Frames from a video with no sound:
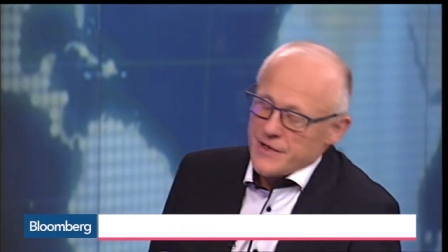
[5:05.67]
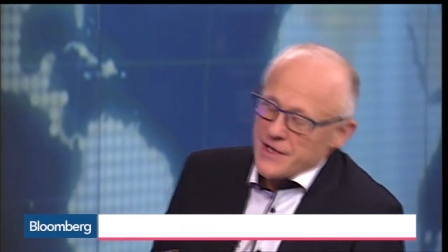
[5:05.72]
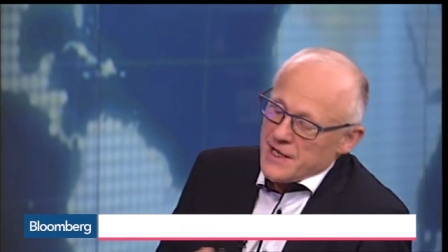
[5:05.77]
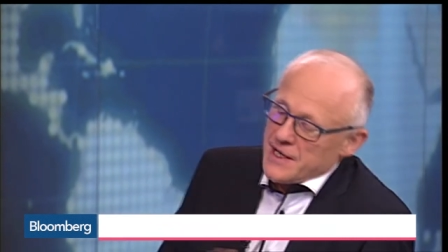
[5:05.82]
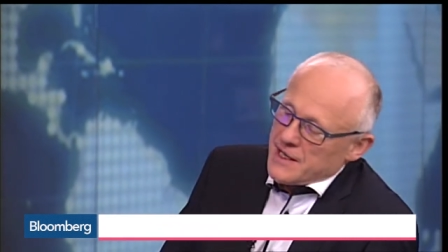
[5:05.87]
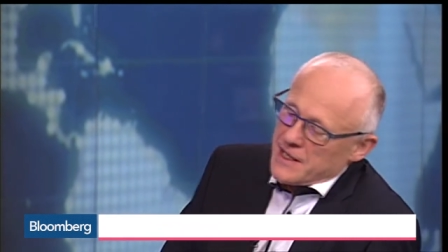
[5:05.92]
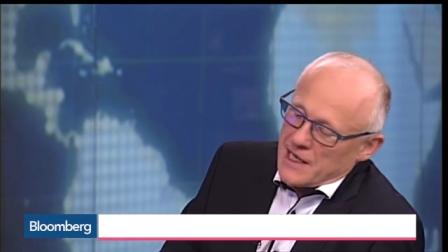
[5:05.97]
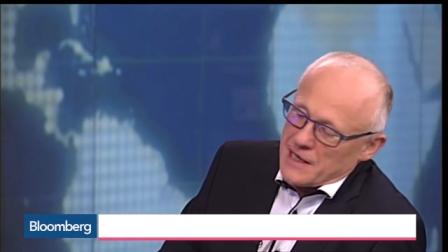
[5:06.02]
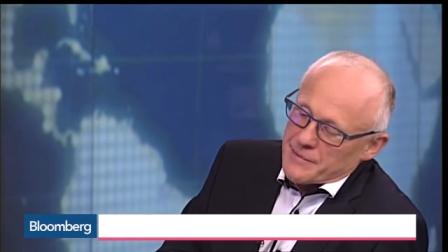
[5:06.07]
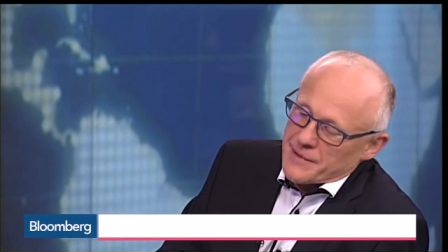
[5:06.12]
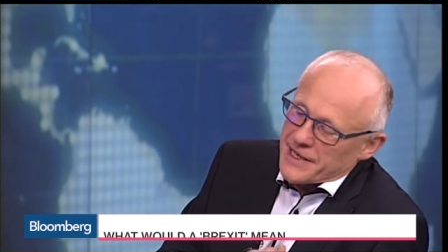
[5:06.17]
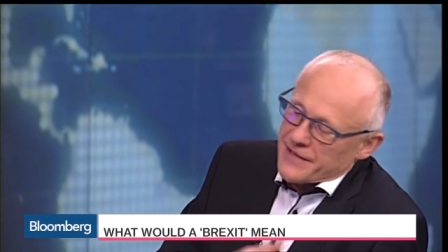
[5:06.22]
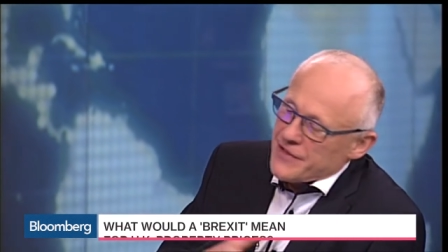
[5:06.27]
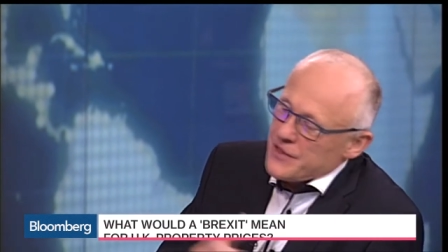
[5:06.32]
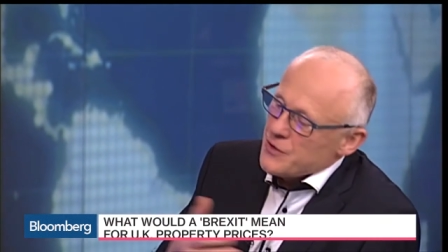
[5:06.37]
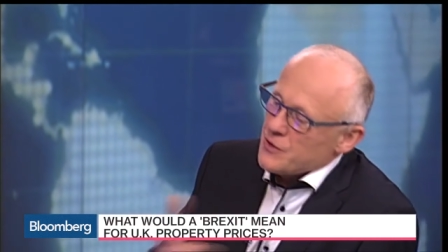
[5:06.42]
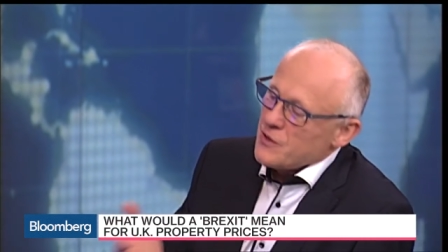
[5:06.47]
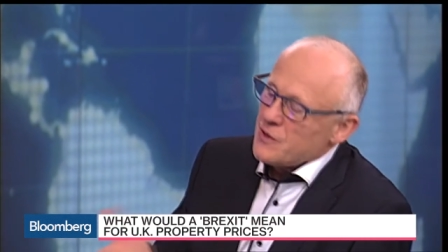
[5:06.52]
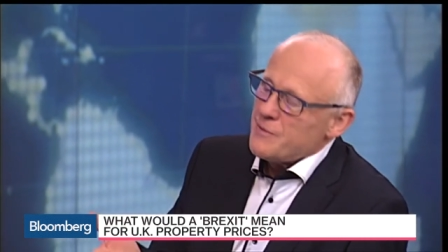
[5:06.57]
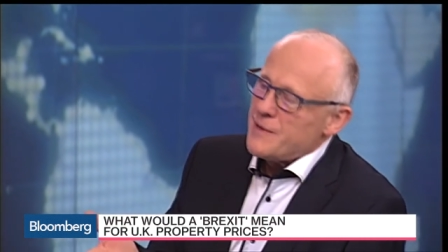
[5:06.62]
Yeah. I'm
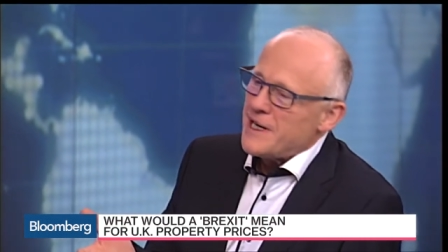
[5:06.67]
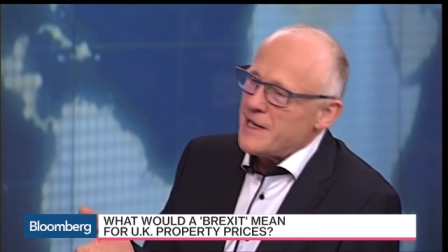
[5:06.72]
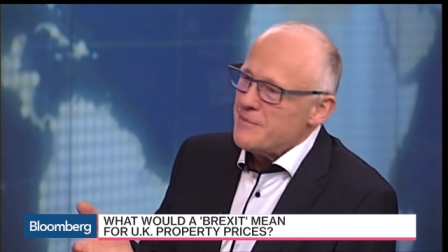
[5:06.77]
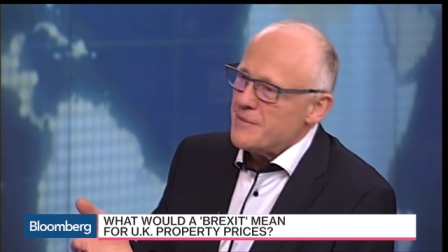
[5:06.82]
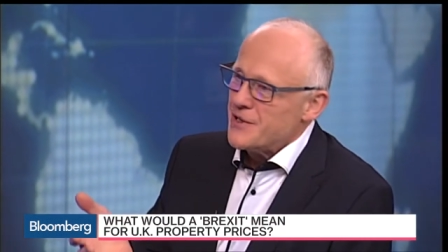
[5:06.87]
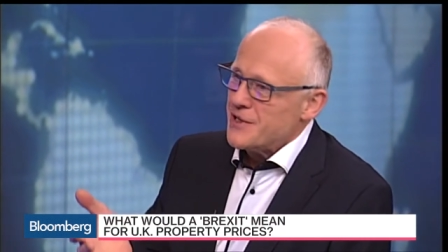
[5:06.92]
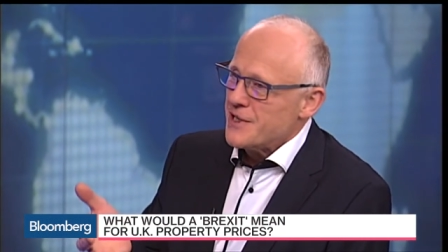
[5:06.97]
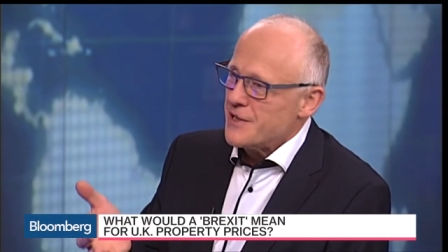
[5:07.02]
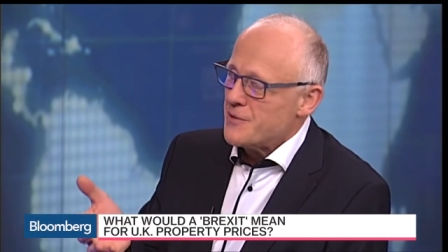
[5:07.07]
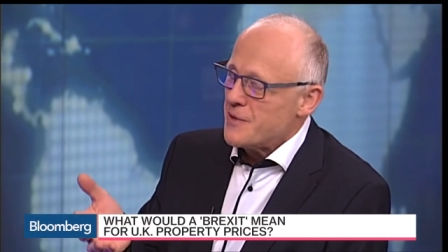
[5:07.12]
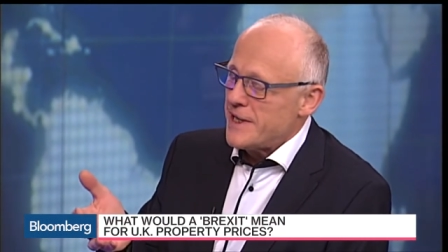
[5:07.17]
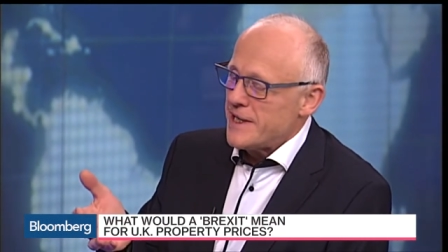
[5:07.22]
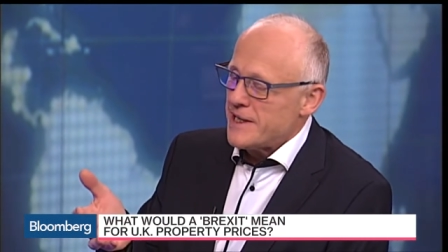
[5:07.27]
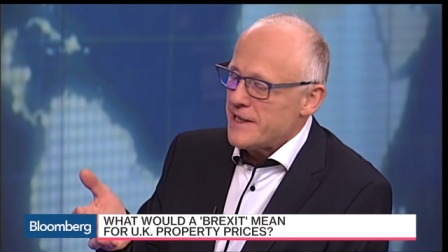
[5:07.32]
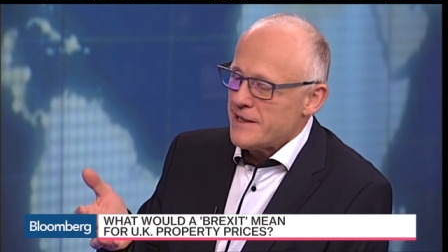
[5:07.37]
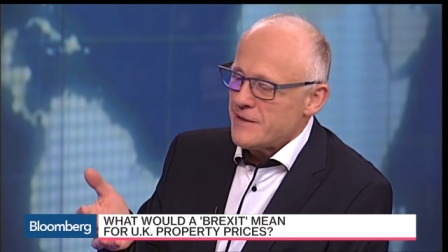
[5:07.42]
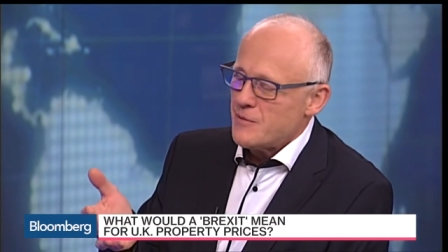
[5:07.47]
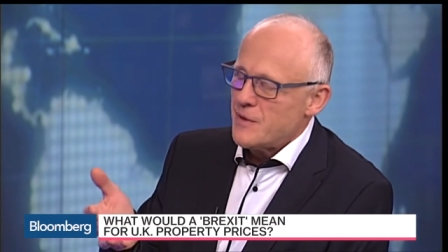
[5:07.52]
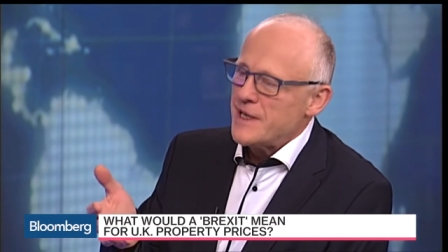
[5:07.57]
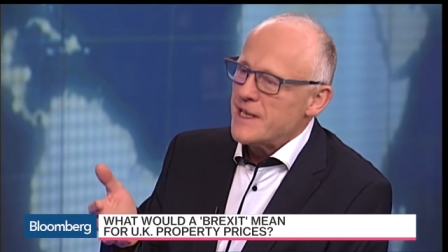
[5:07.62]
giving all of my money
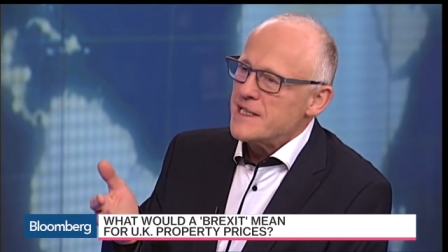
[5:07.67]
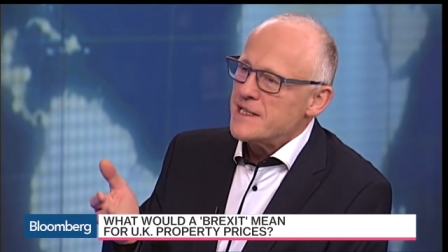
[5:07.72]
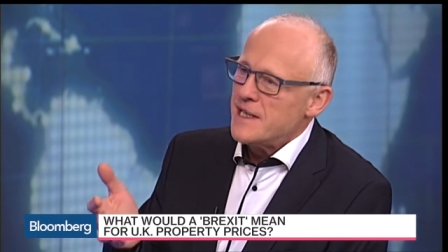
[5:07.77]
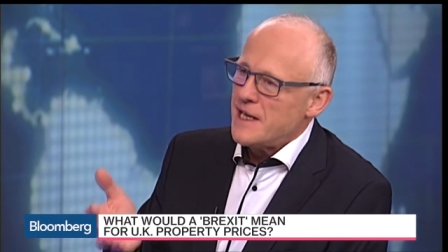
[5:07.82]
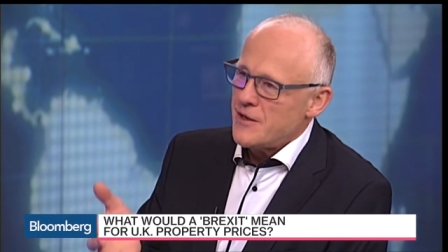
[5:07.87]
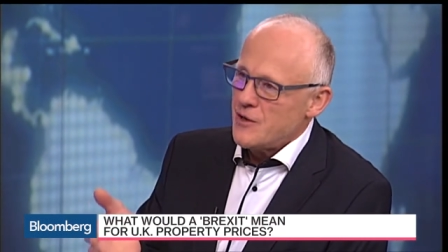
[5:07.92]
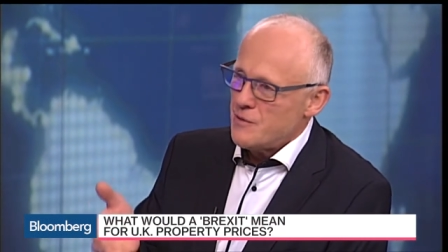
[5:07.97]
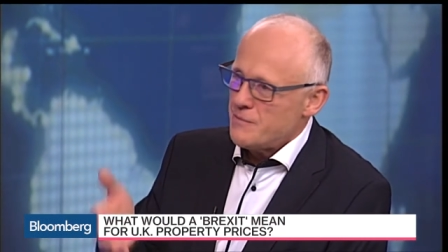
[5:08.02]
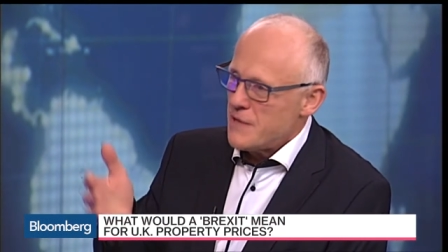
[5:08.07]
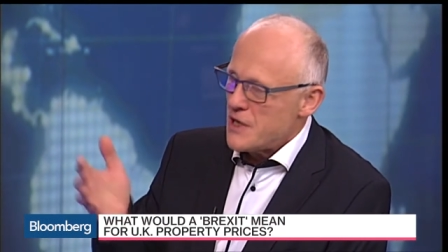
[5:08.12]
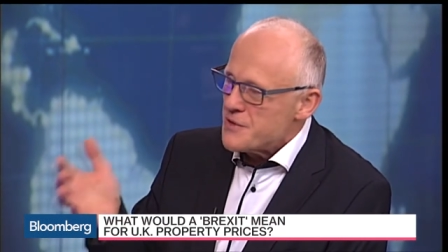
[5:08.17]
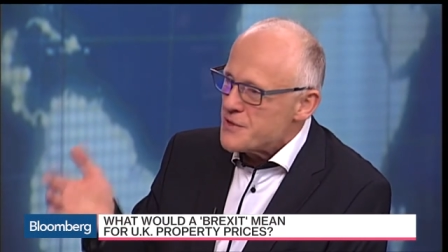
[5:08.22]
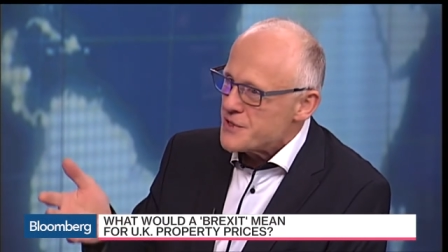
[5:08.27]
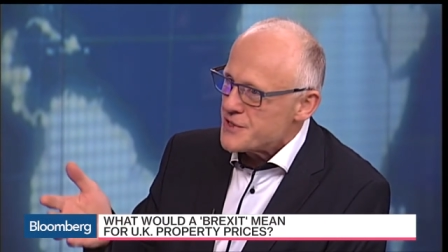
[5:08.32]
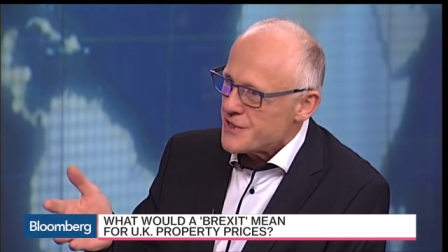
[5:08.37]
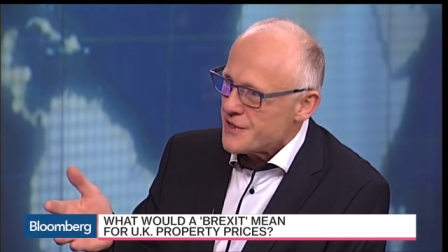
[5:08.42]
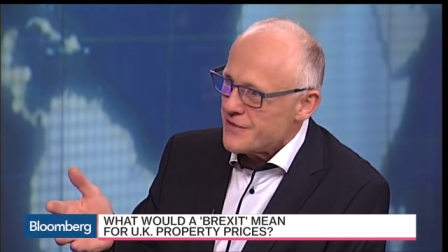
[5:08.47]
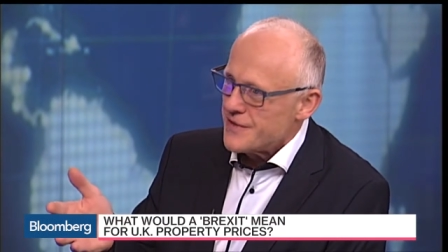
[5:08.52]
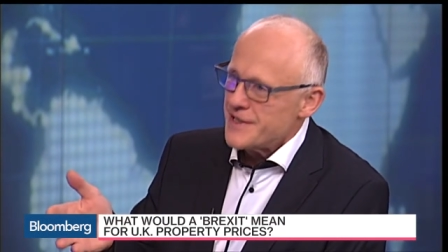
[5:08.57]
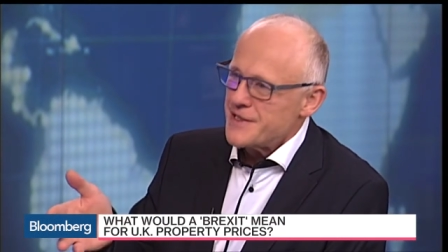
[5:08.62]
away when I die, or
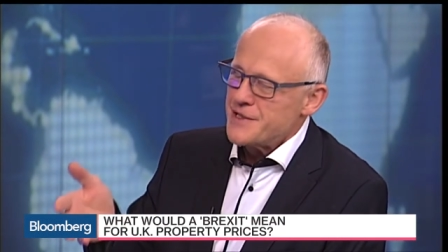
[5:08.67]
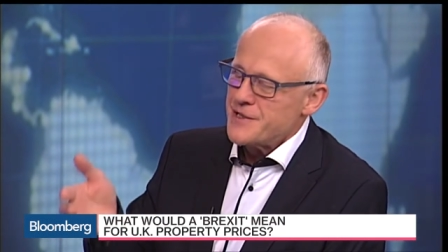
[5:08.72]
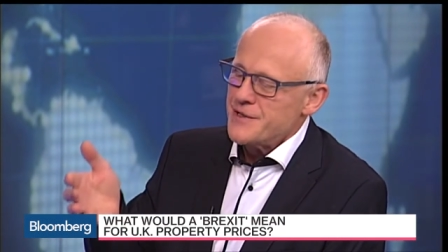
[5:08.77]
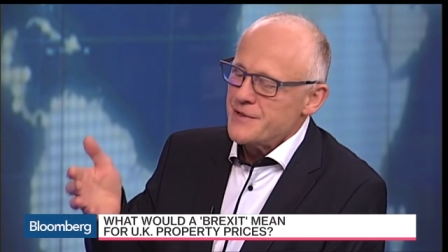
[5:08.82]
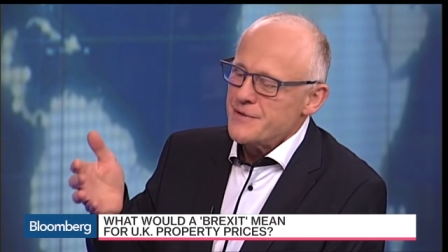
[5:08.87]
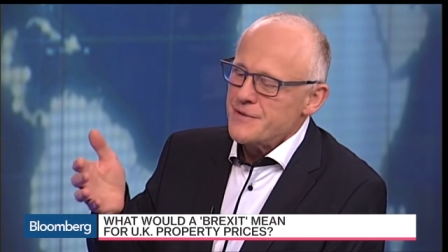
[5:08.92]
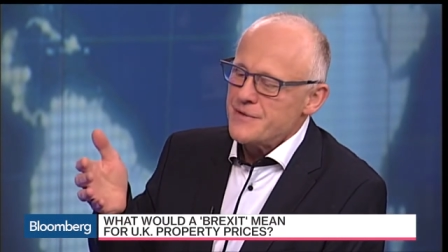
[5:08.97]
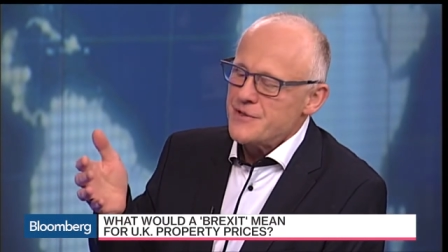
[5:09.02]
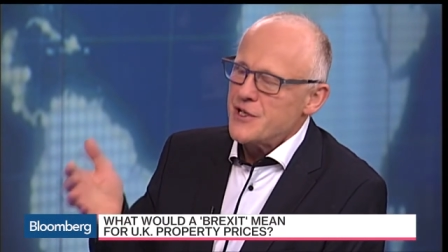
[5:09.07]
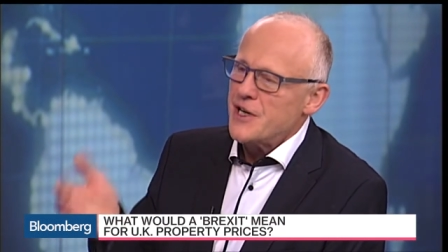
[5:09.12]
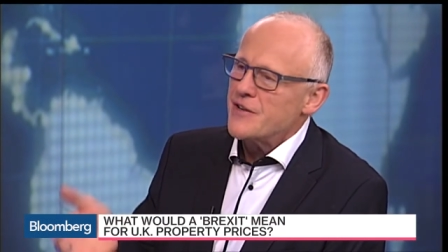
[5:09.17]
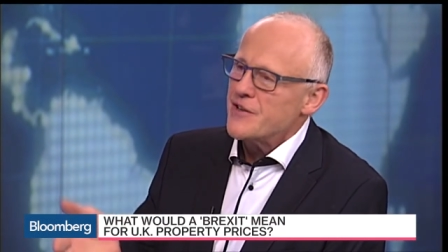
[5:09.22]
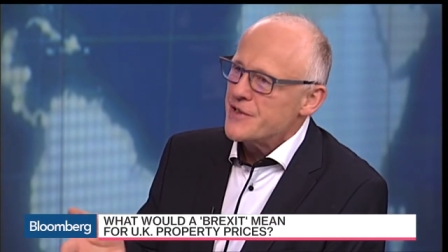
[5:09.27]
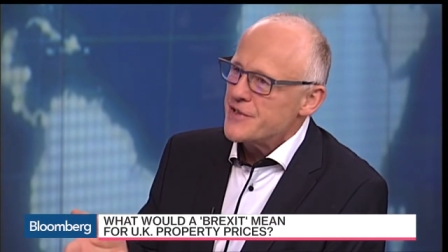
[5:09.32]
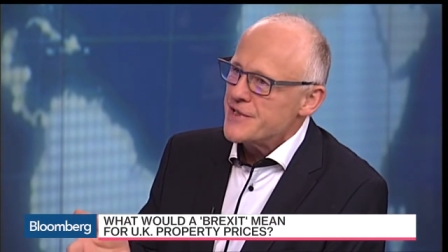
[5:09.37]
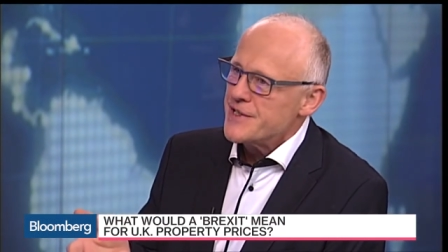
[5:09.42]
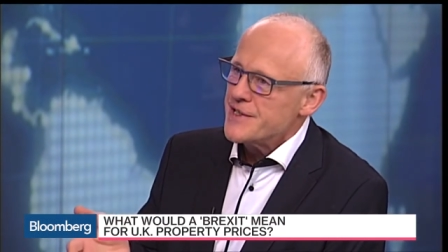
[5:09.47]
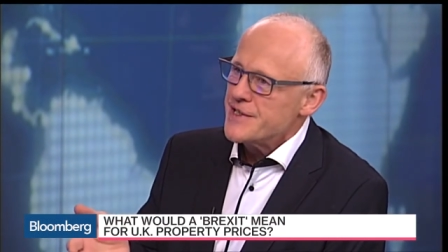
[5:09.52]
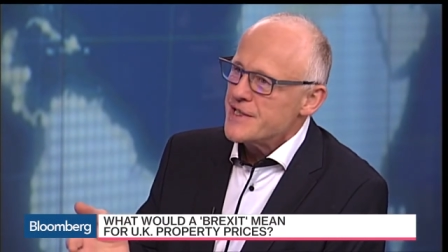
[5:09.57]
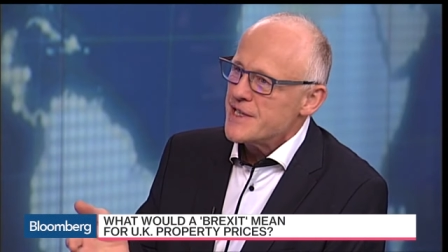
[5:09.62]
most of it, to
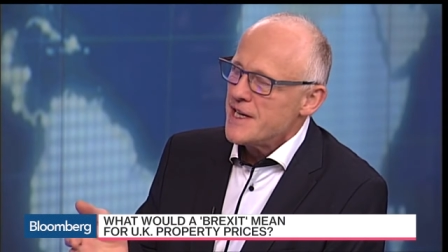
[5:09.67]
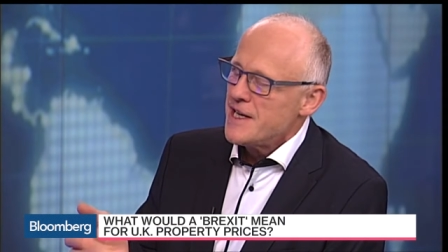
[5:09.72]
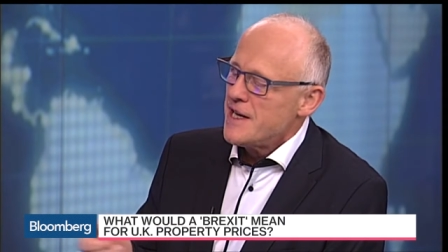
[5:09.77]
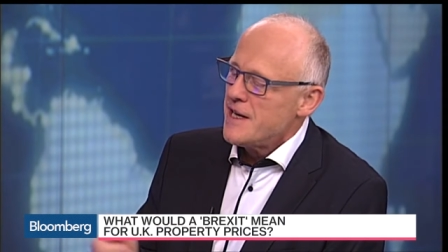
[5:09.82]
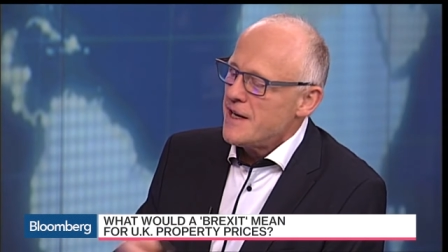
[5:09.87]
charities.